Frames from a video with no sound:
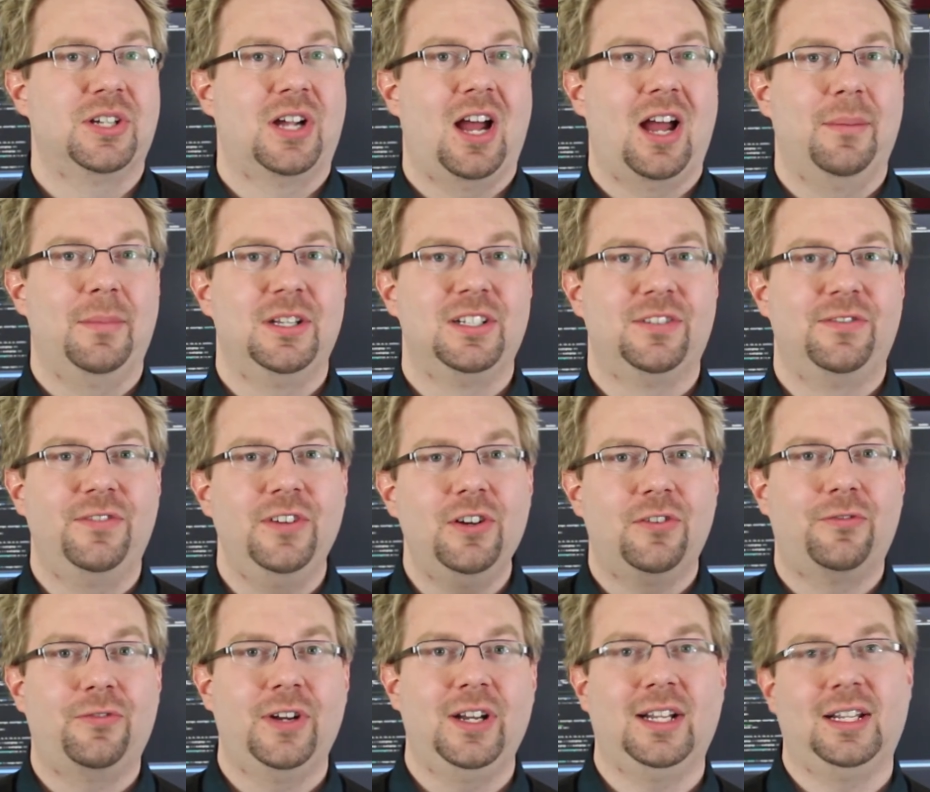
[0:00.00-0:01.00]
or comments, feel
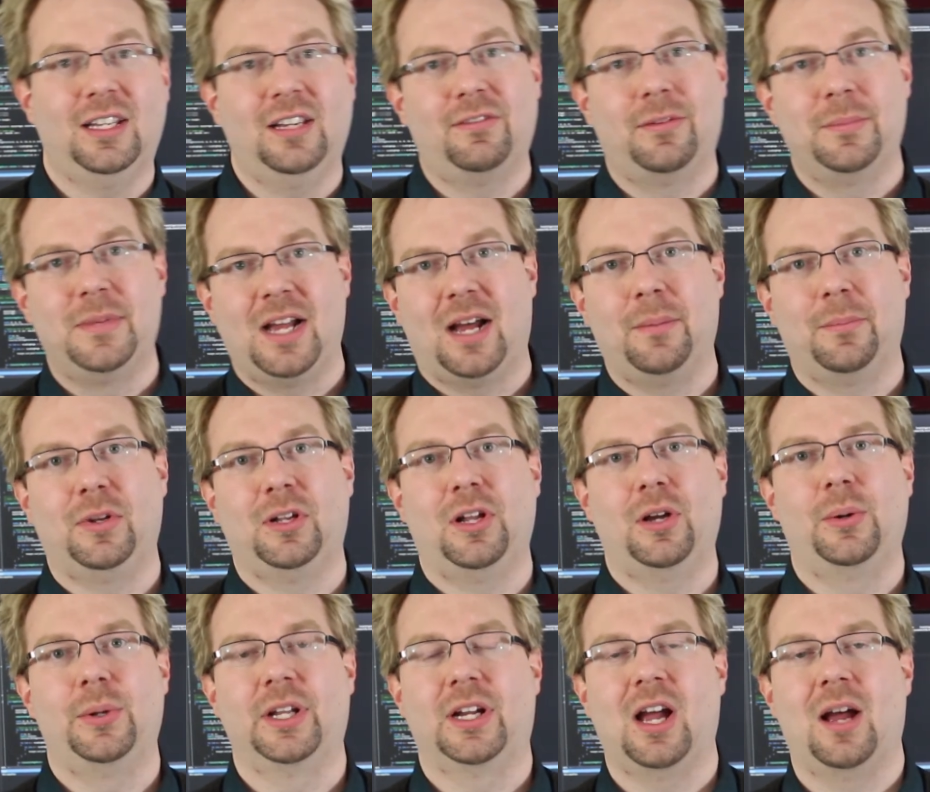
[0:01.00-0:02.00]
free to leave them down
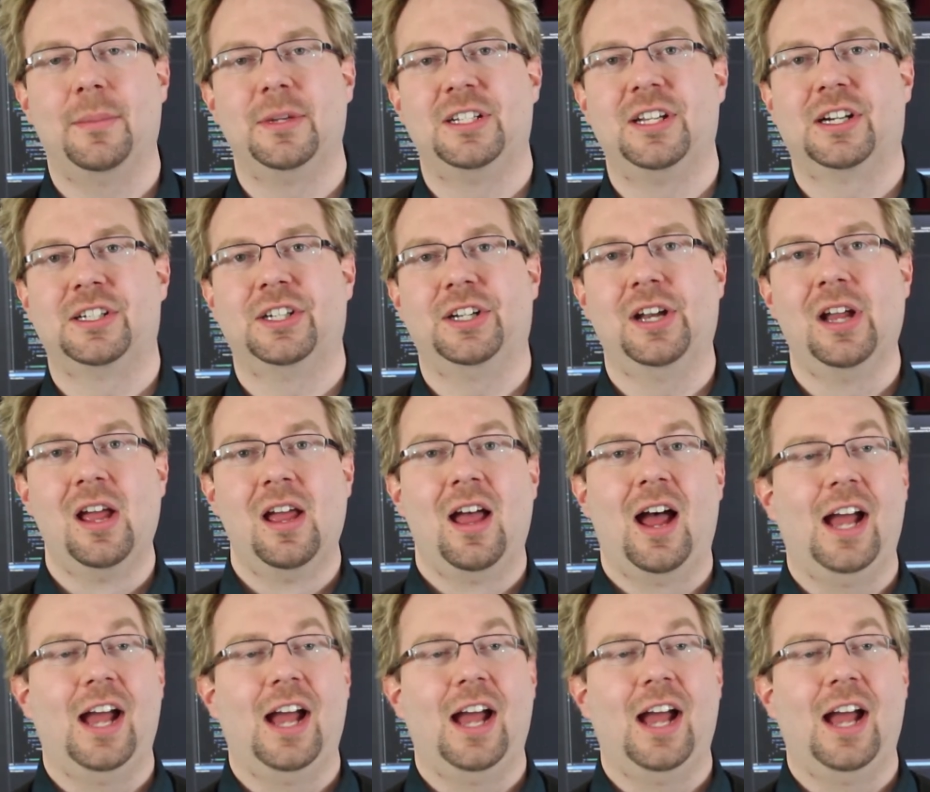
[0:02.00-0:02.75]
below in the comment section.